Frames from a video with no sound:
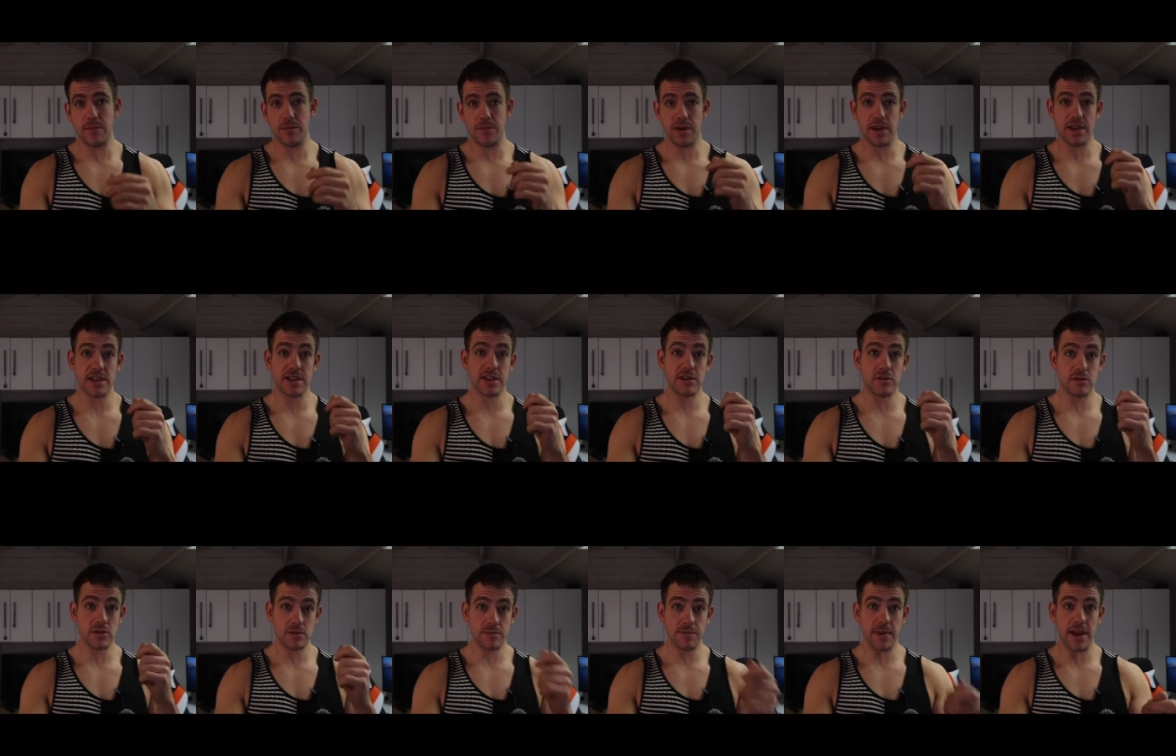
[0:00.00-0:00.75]
but it
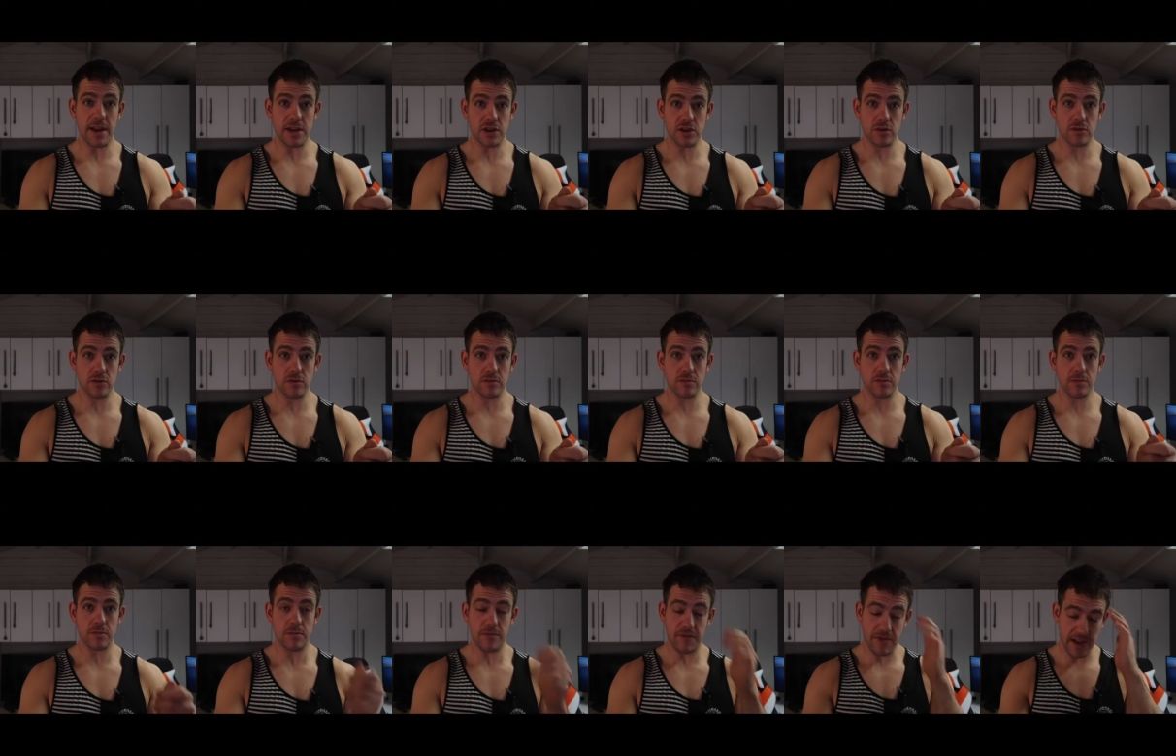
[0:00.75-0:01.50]
still makes you
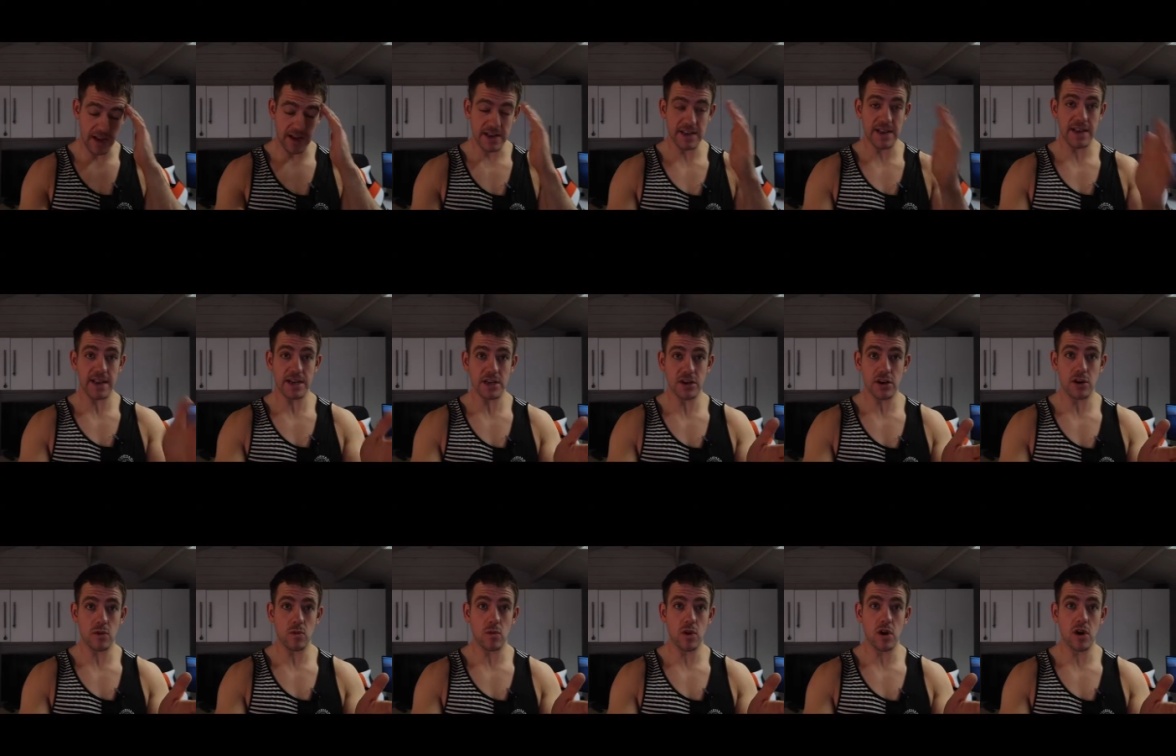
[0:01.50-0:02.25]
think that it's
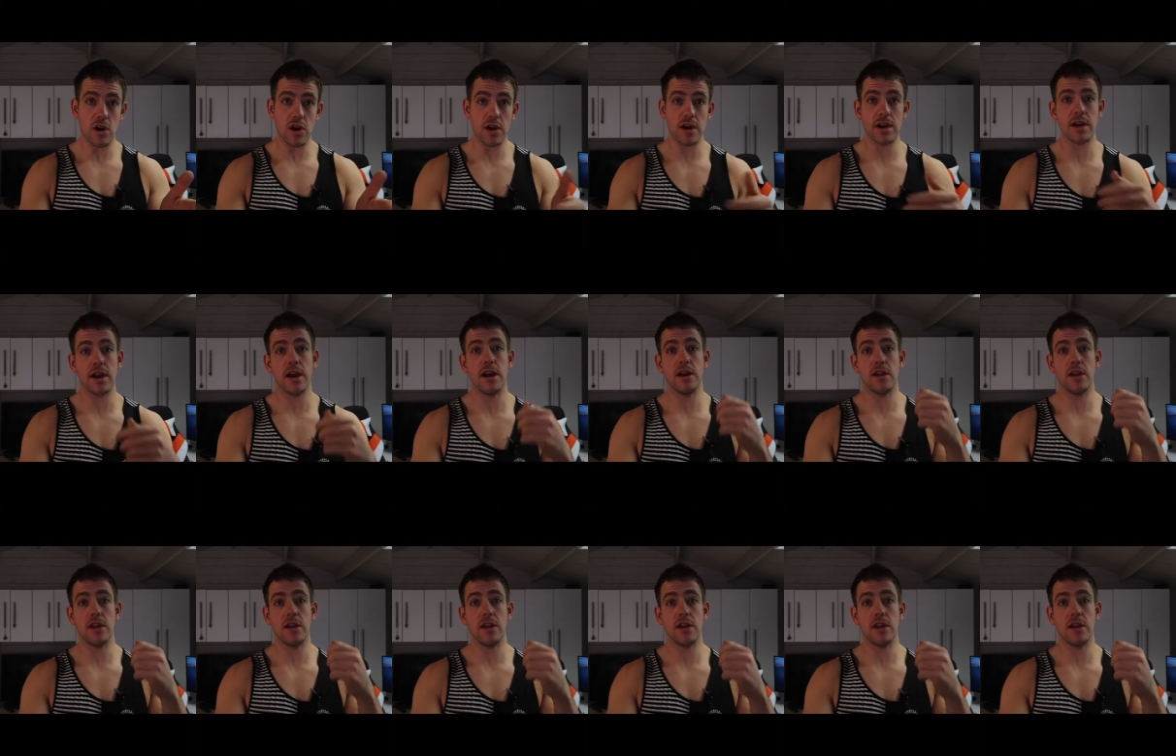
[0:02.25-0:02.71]
going to work,